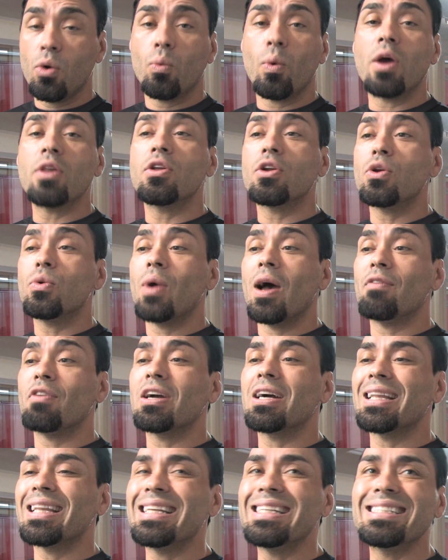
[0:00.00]
Whether you have
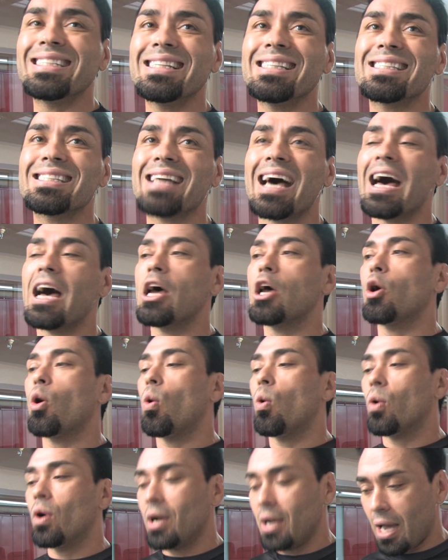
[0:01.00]
a clinching style
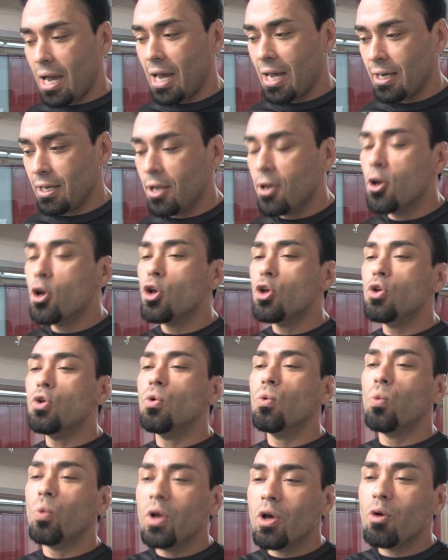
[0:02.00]
or not,
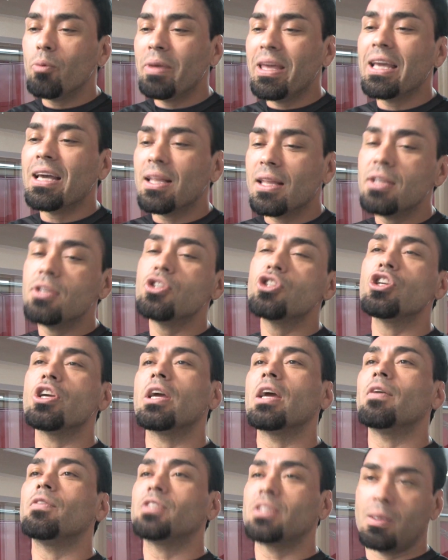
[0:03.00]
you will be
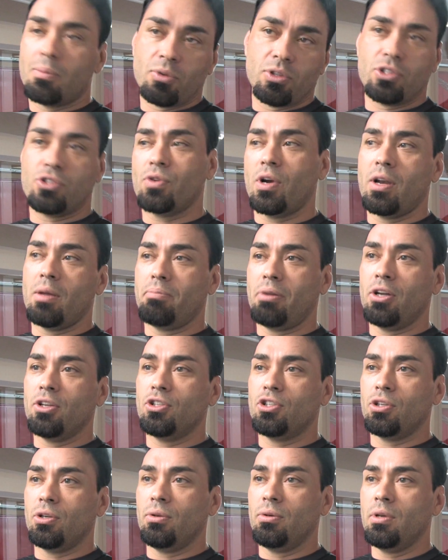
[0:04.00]
clinching if someone's trying to
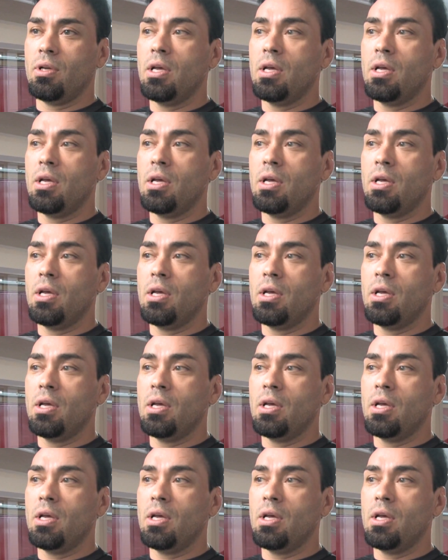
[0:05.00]
punch you.